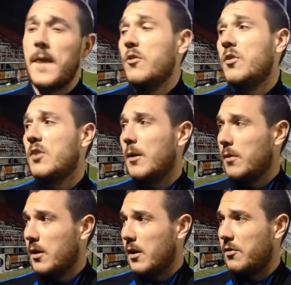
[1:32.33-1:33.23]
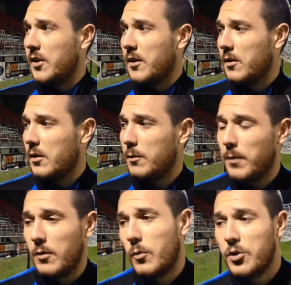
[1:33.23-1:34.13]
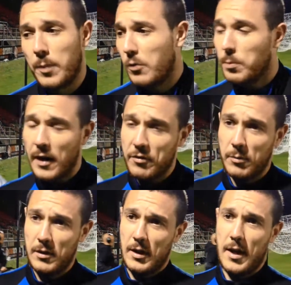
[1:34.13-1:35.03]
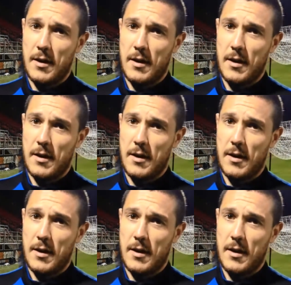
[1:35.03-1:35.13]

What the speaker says: These things happen, and I think we've bounced back from it.